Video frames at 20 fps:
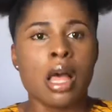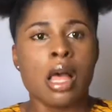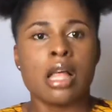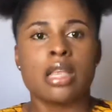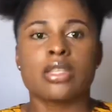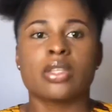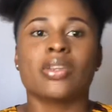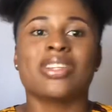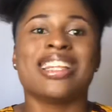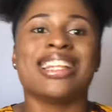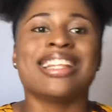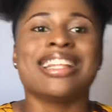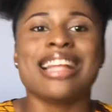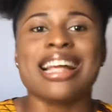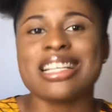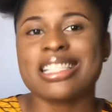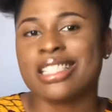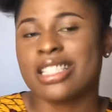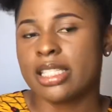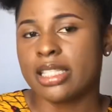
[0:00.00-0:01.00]
So the
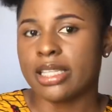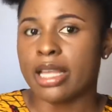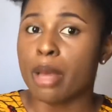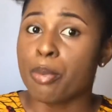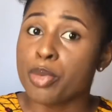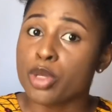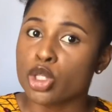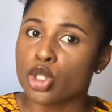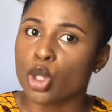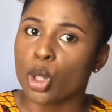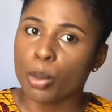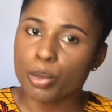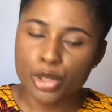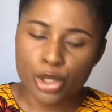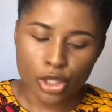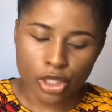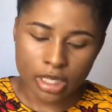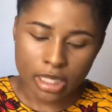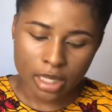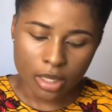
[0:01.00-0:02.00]
last step is
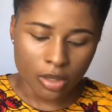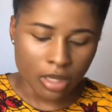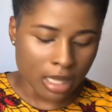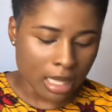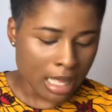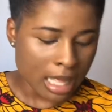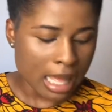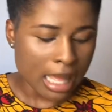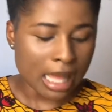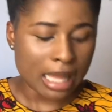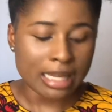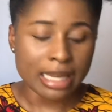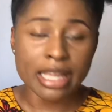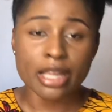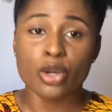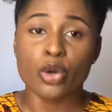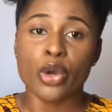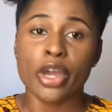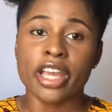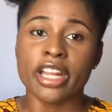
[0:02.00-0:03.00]
optional. I like
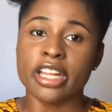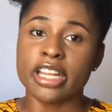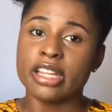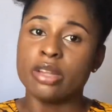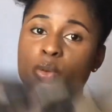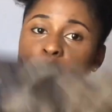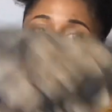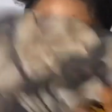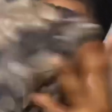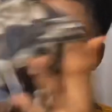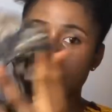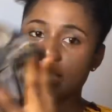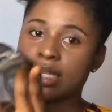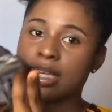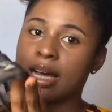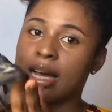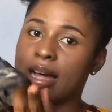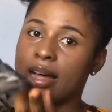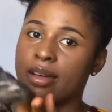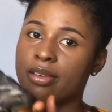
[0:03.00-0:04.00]
going in with a
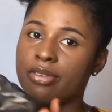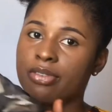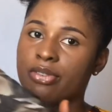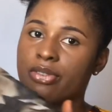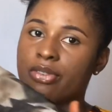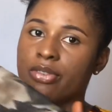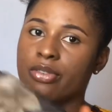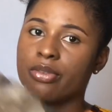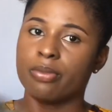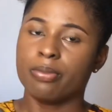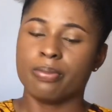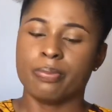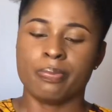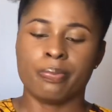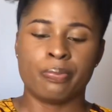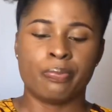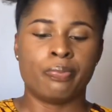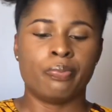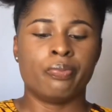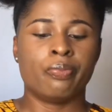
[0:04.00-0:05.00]
scarf
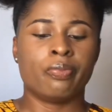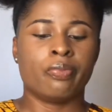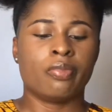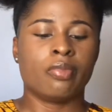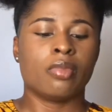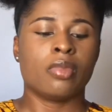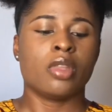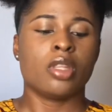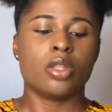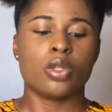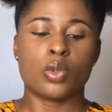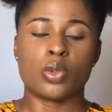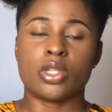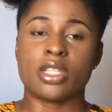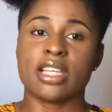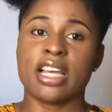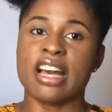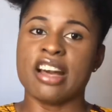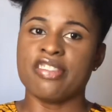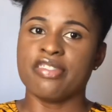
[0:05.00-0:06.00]
to
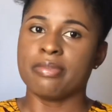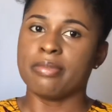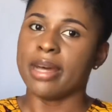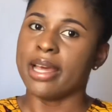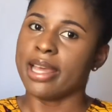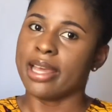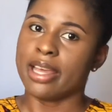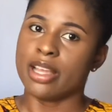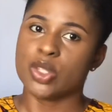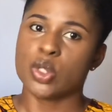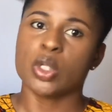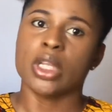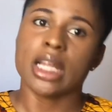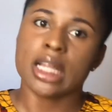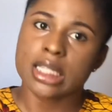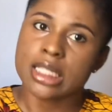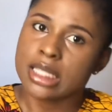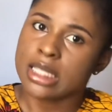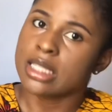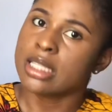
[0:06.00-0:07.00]
scarf my hair so
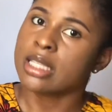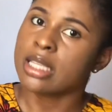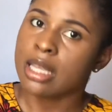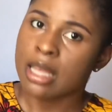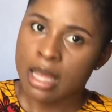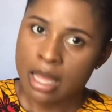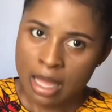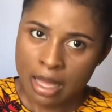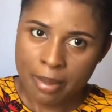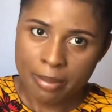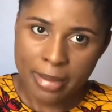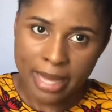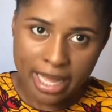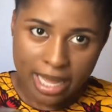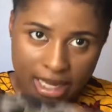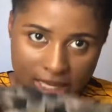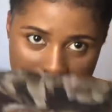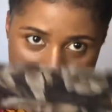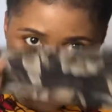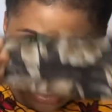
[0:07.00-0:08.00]
that my
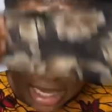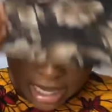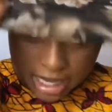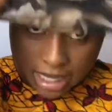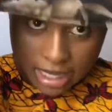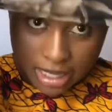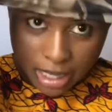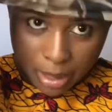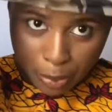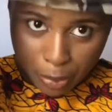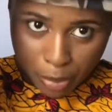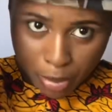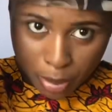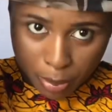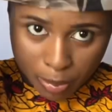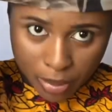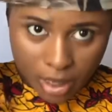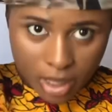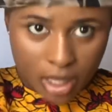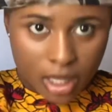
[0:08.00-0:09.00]
edges can lay
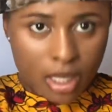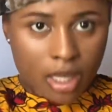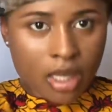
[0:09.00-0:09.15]
properly.